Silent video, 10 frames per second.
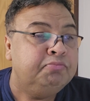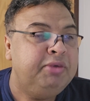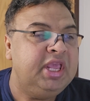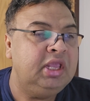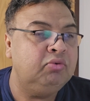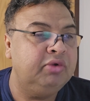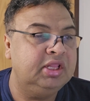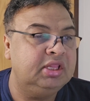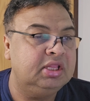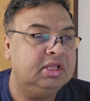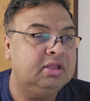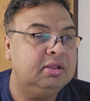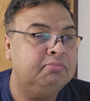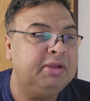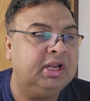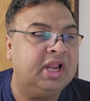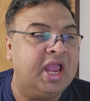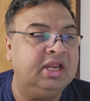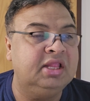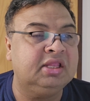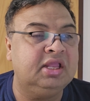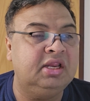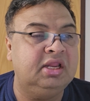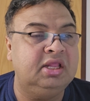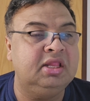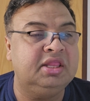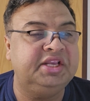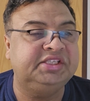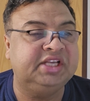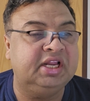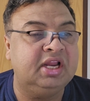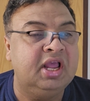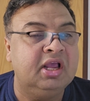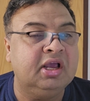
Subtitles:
being with midline skin incision